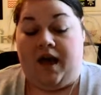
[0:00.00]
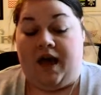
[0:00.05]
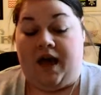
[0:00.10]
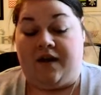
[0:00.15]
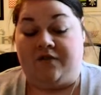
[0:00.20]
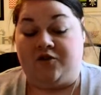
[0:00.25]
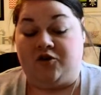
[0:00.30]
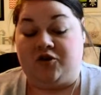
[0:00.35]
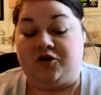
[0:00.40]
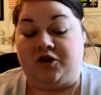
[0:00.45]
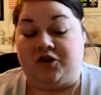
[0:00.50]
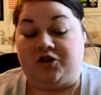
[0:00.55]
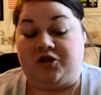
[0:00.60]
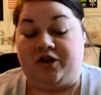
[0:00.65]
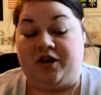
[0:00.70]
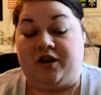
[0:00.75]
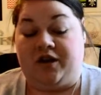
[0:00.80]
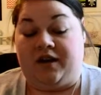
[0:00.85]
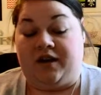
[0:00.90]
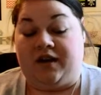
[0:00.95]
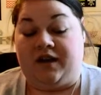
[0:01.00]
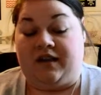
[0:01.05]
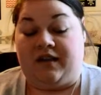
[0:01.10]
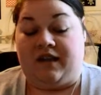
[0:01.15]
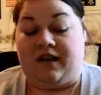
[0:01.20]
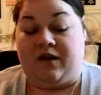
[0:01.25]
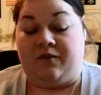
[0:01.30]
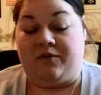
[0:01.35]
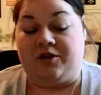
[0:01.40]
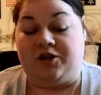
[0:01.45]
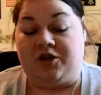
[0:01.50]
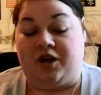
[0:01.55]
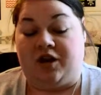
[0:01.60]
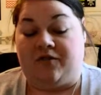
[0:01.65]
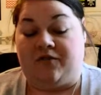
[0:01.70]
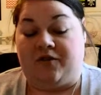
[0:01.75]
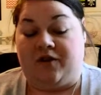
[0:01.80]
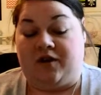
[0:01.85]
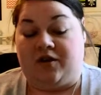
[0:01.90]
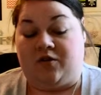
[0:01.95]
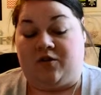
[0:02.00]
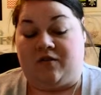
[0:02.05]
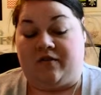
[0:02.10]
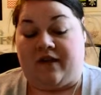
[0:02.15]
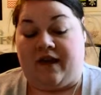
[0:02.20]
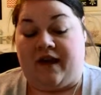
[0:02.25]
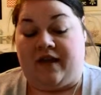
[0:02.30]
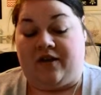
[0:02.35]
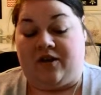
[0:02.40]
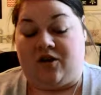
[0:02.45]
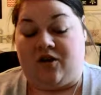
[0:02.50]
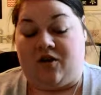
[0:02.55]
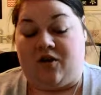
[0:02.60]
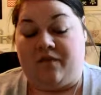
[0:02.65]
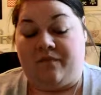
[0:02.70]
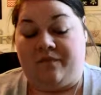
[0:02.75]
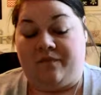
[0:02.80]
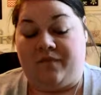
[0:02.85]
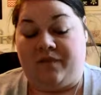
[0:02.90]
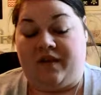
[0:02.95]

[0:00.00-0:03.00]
After surgery, you're going to need liquid sugar-free adult Tylenol,